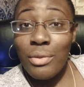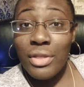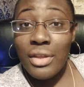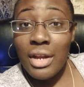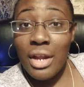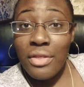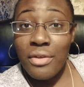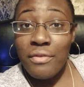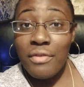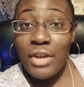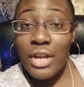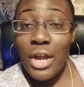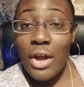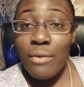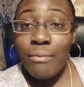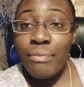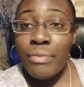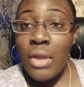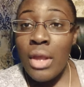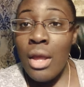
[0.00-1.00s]
with another
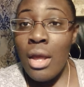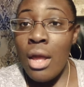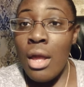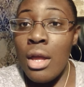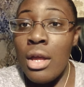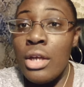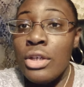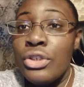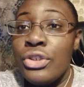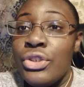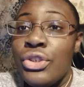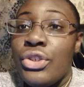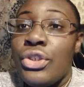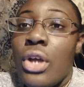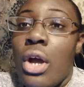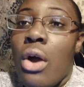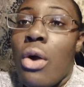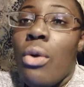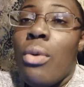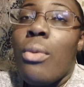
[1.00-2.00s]
video.
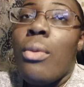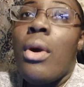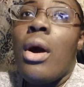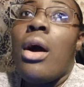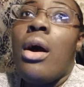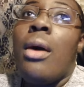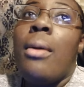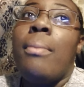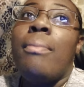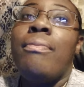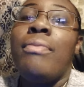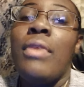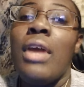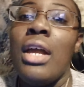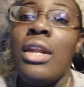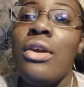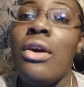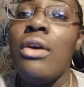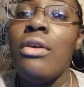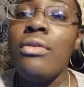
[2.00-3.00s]
So,
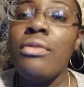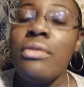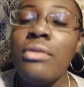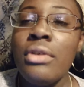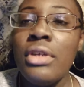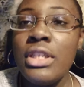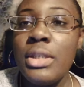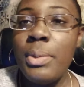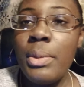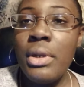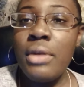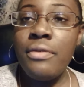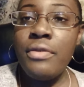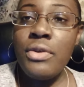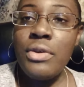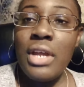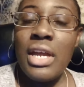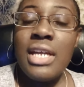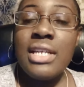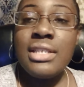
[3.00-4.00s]
I know it's been a
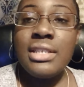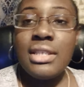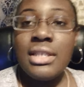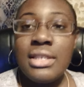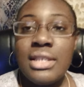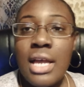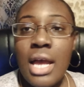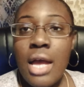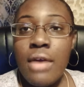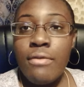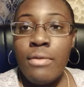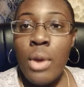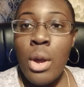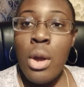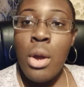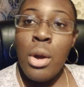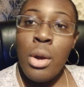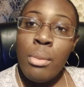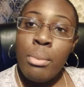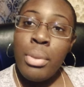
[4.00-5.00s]
few days since I have
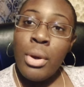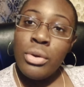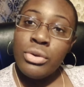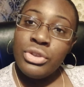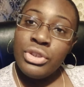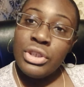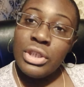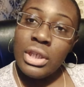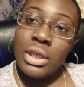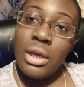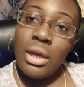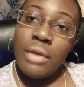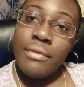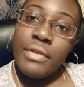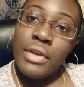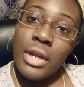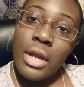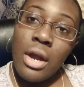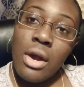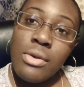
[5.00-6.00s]
posted a
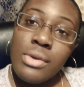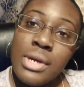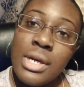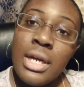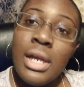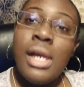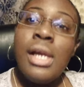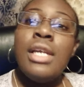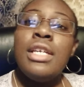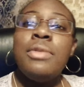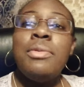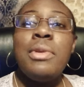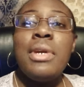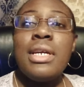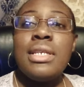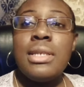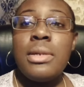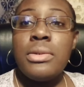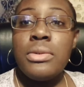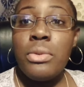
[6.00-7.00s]
video. It's
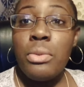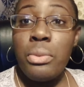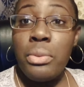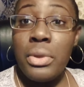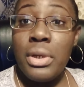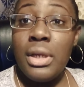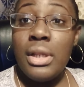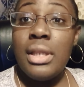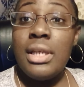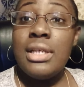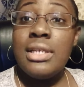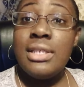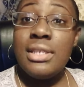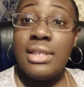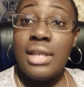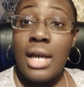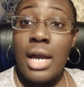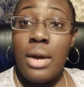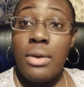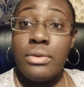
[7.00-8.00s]
because I was really
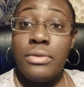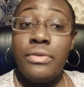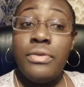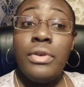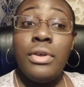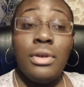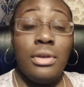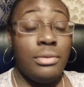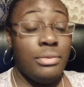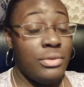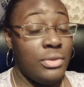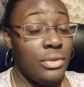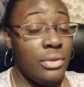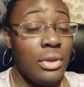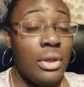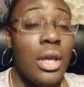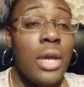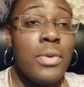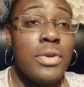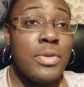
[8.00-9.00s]
sick.
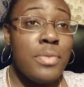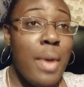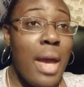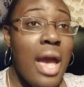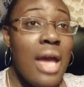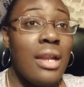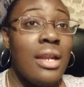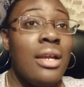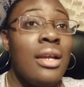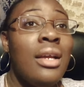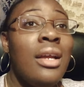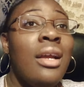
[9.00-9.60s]
It was bad.